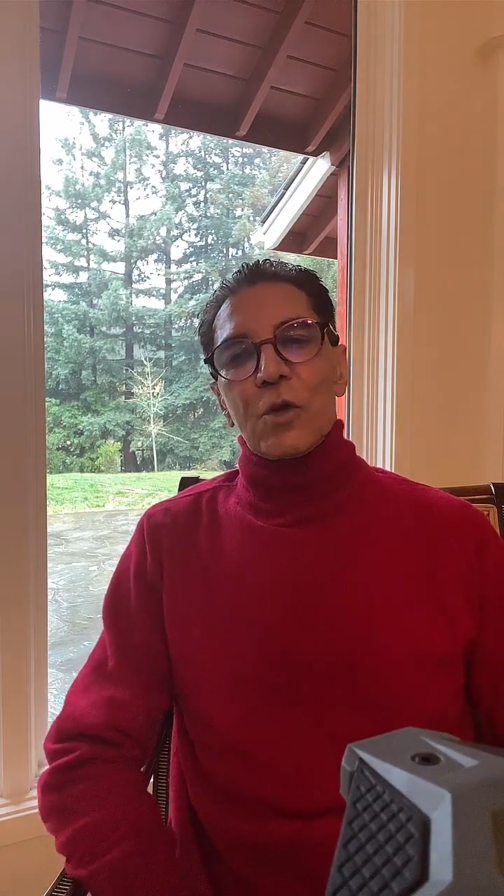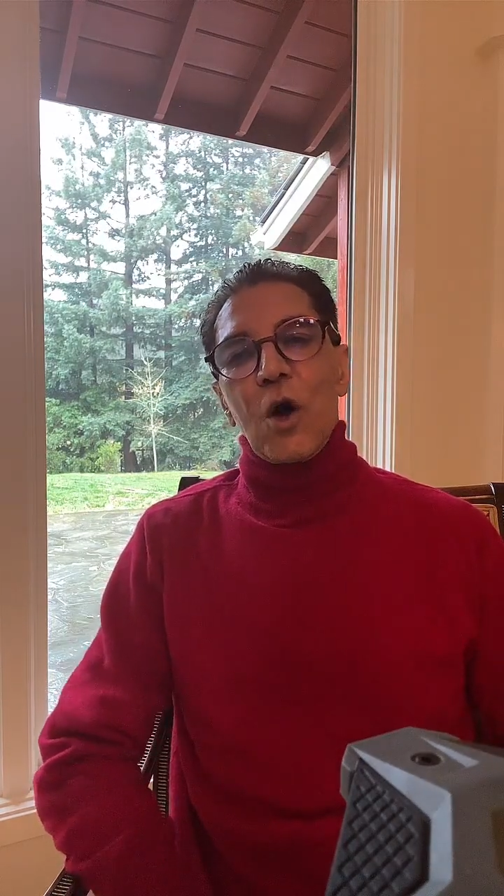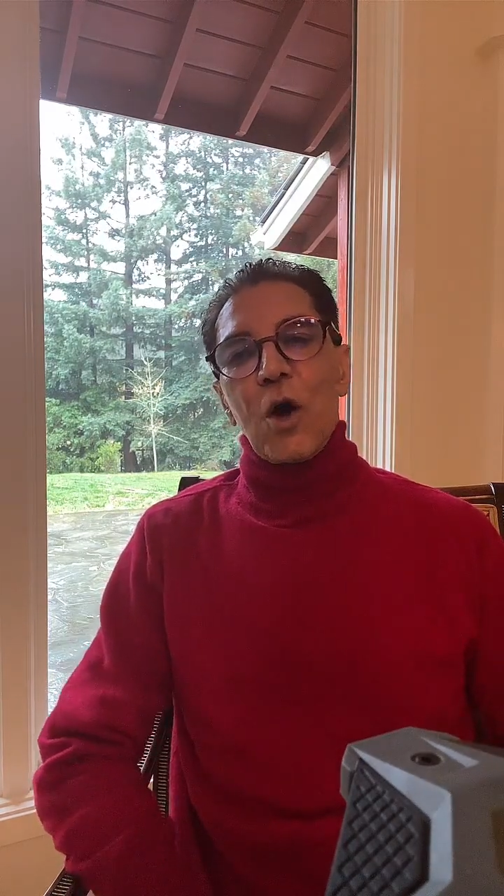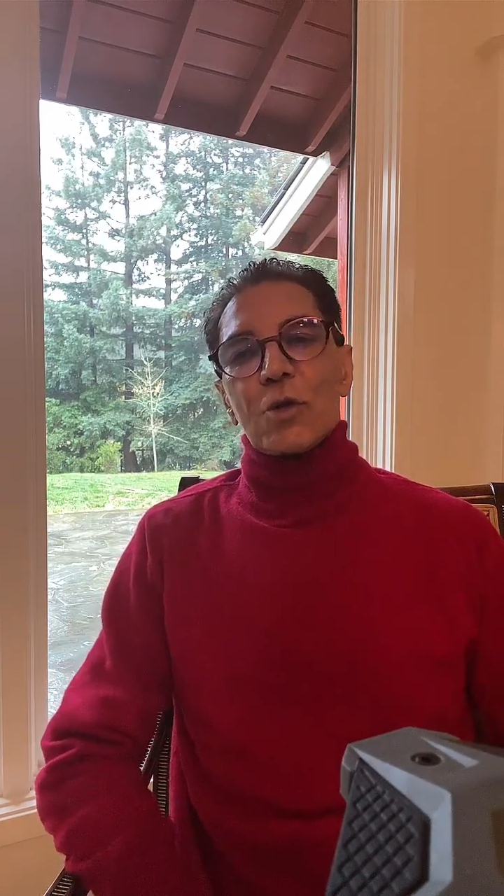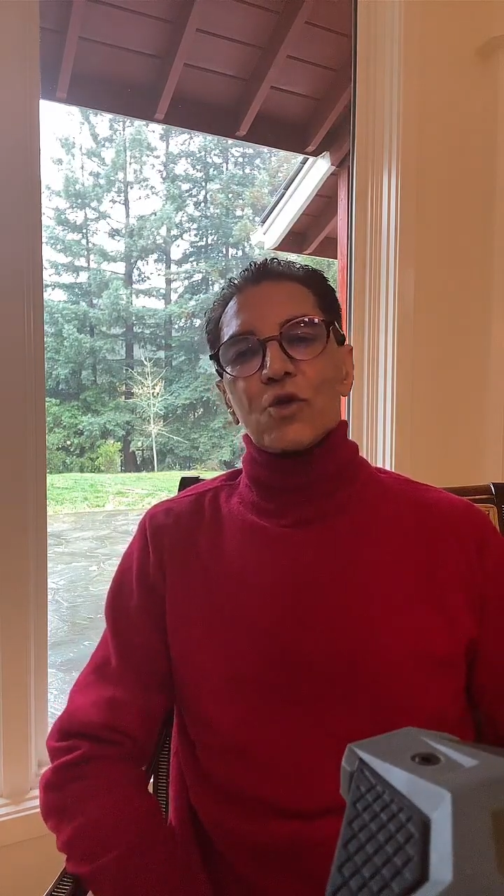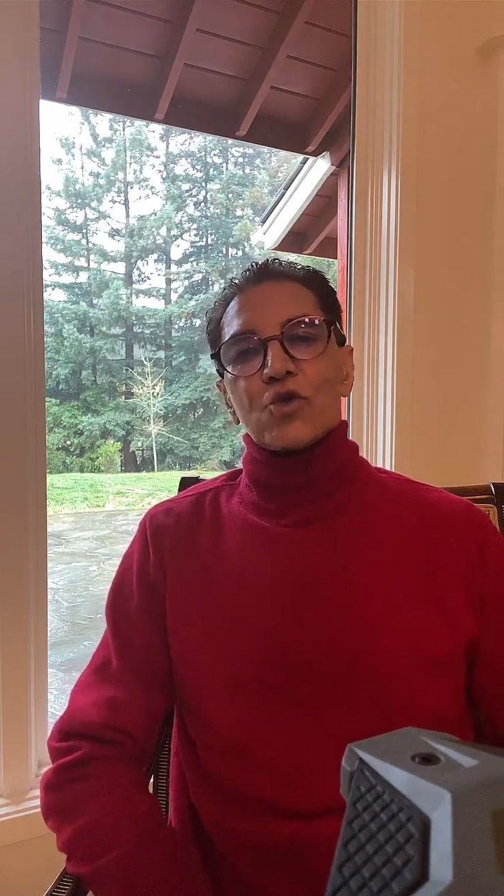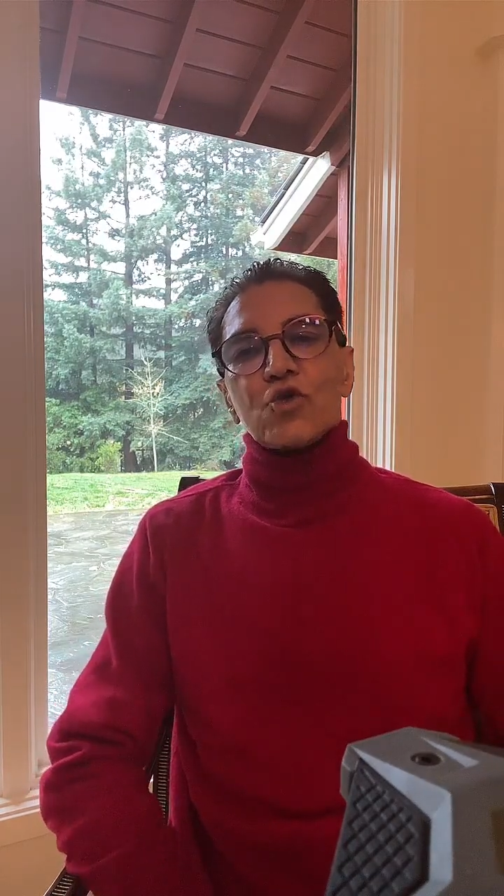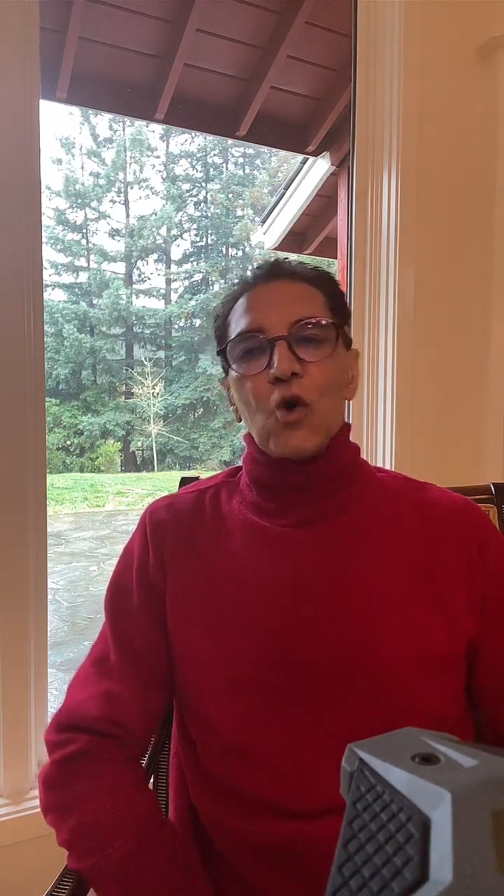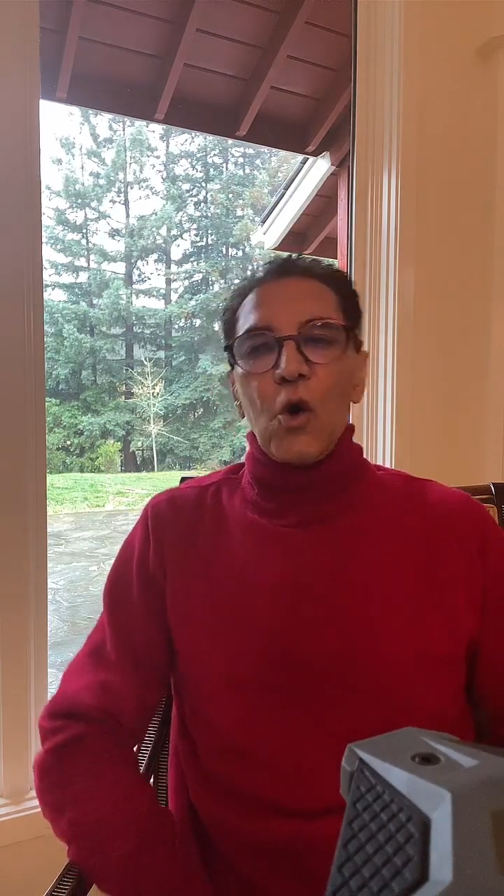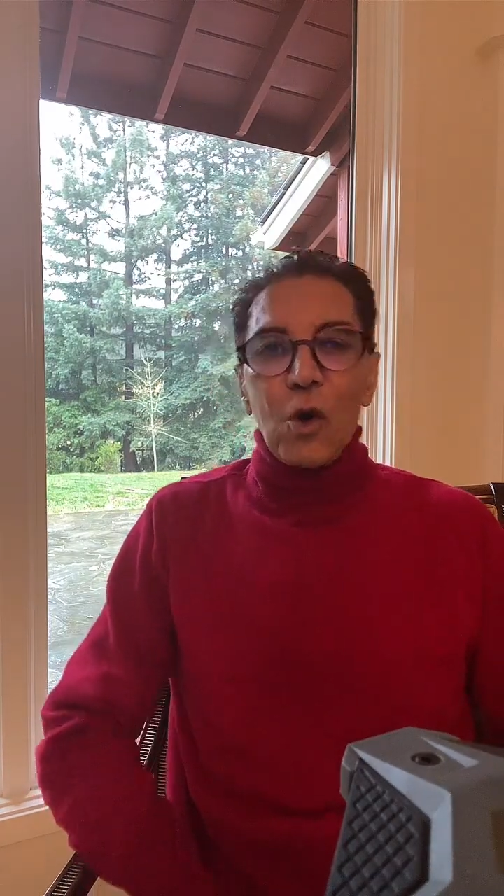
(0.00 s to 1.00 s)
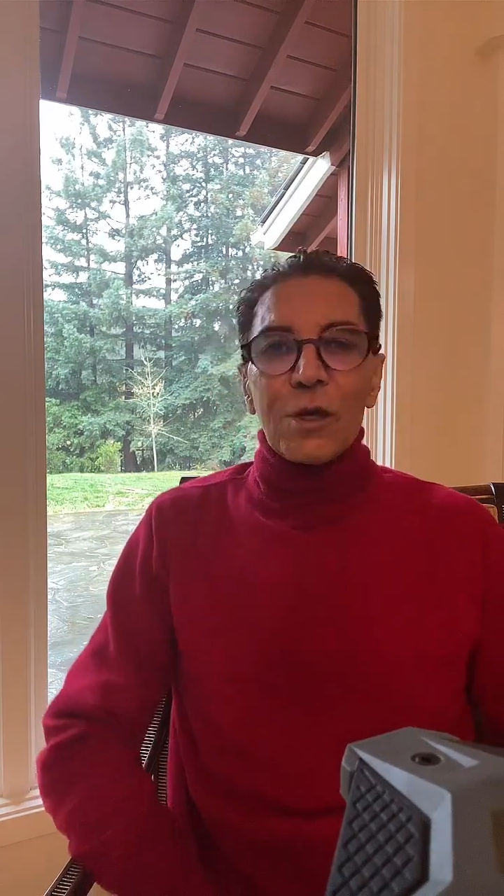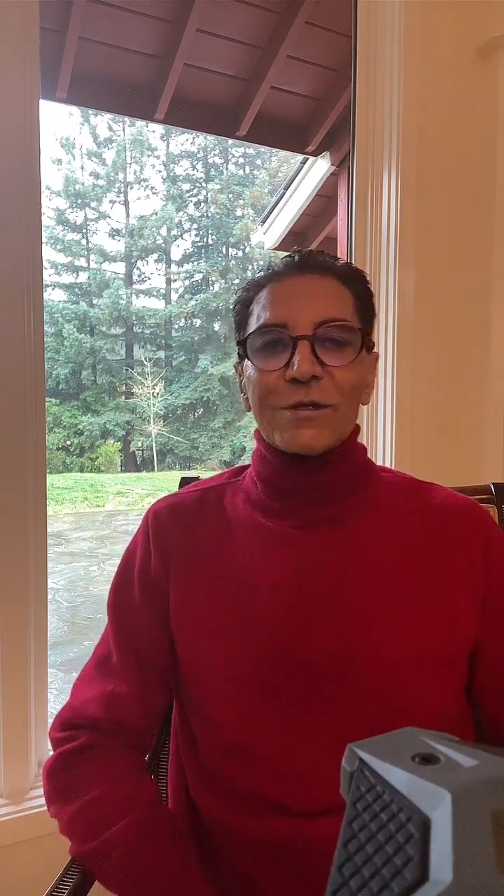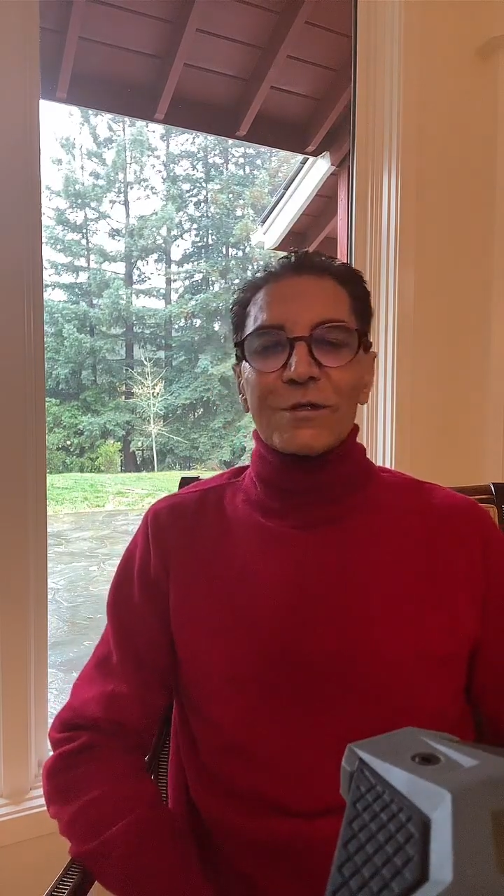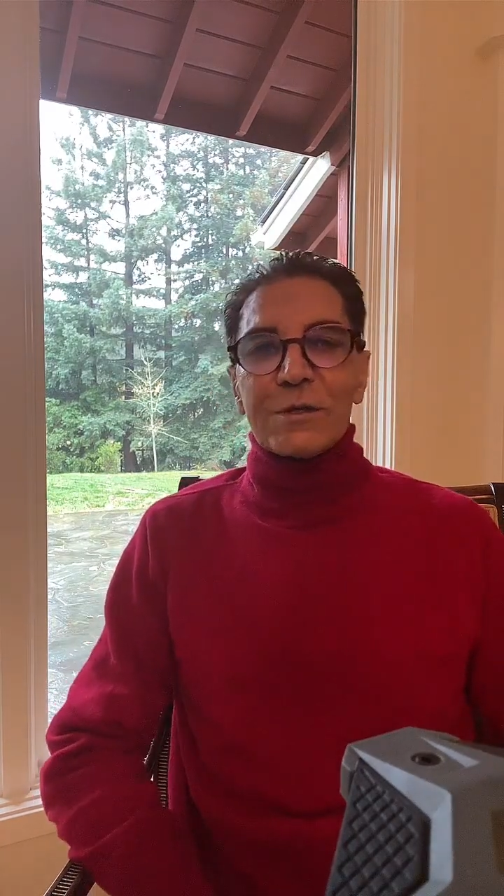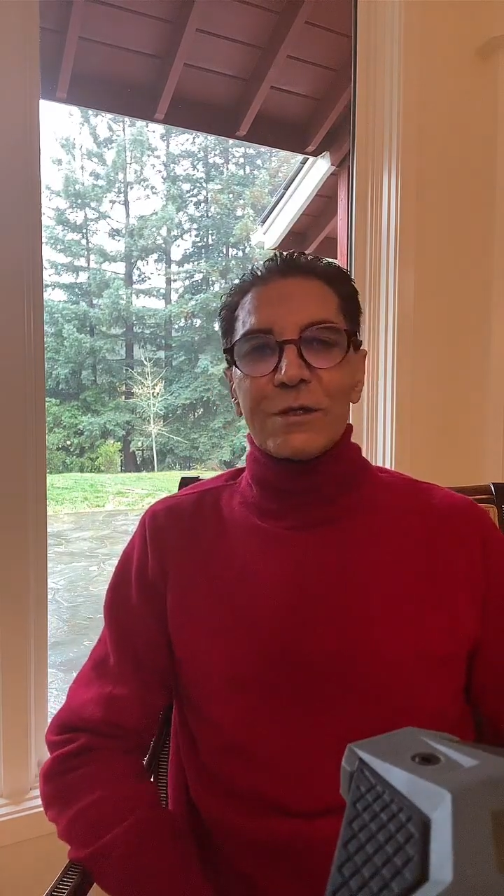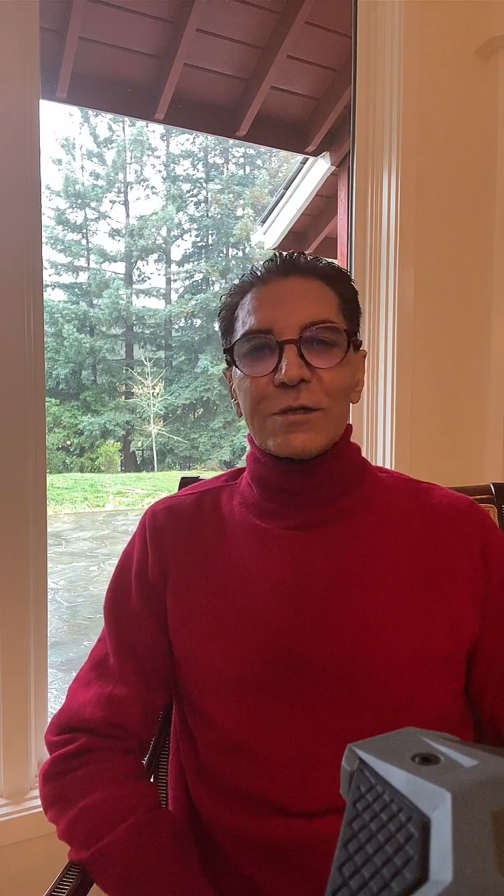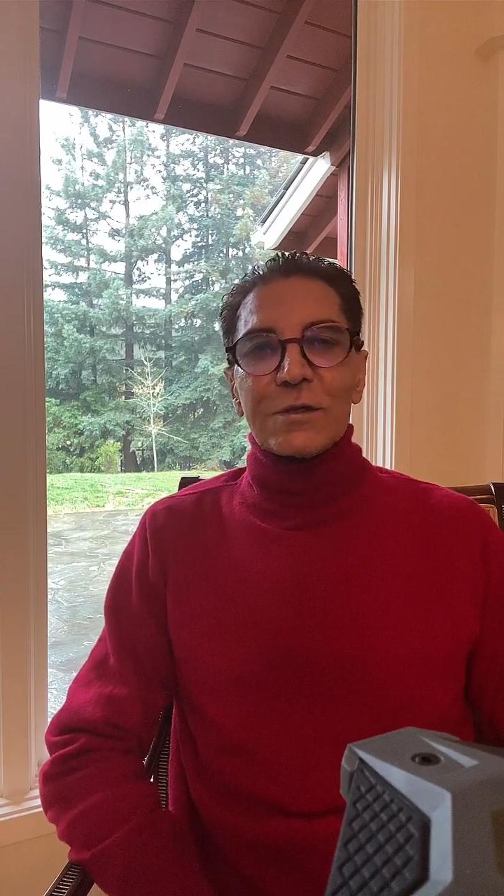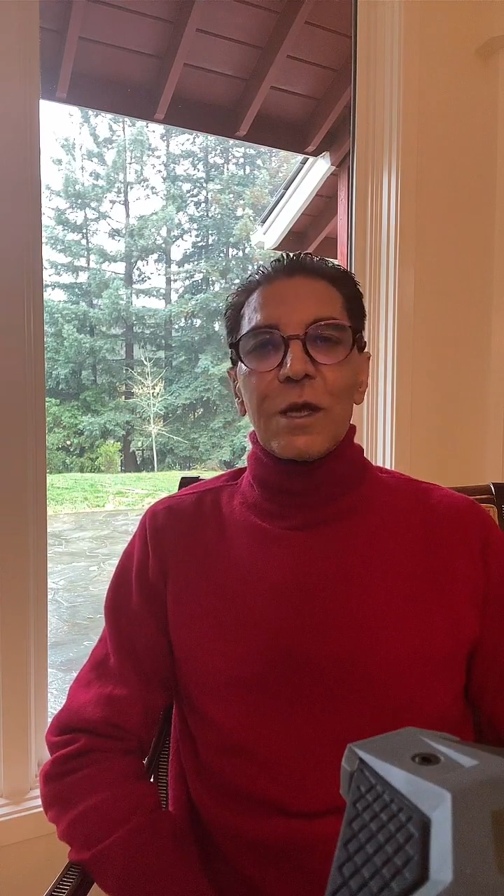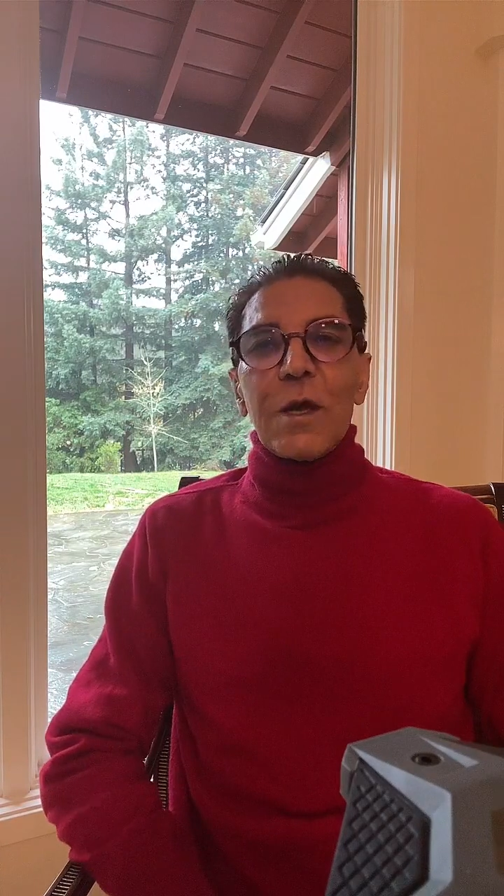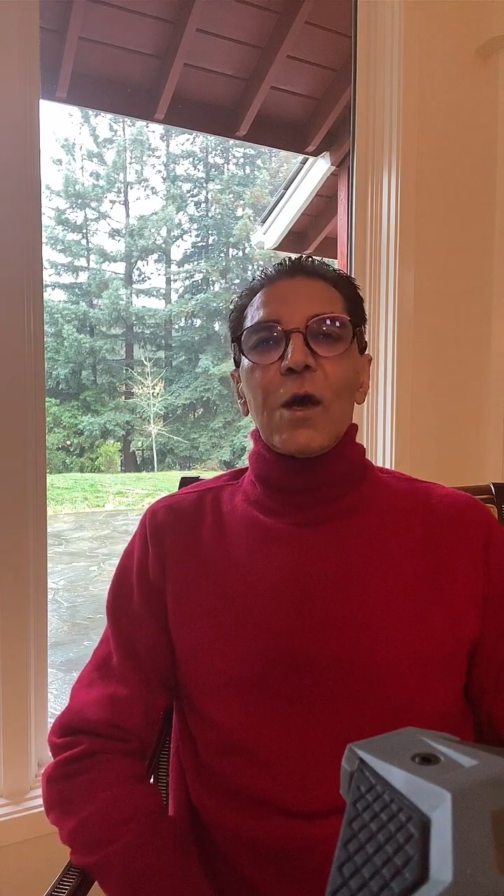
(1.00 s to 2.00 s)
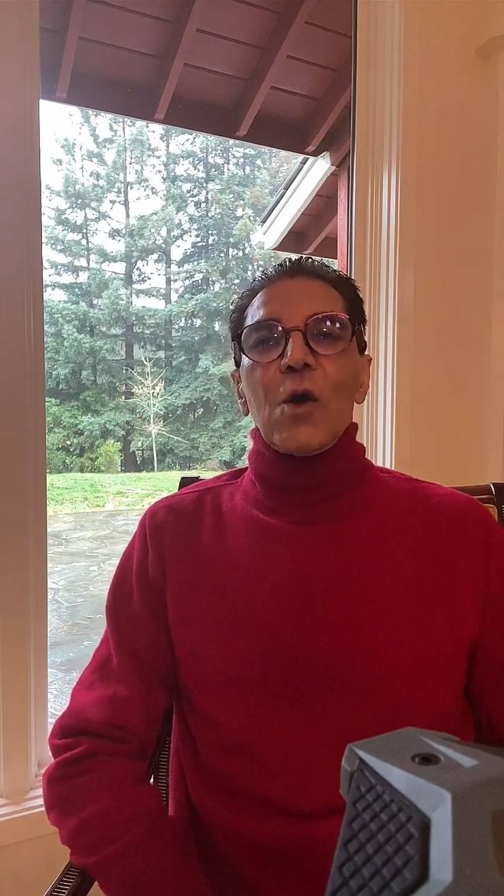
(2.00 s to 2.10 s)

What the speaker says: large chocolate cysts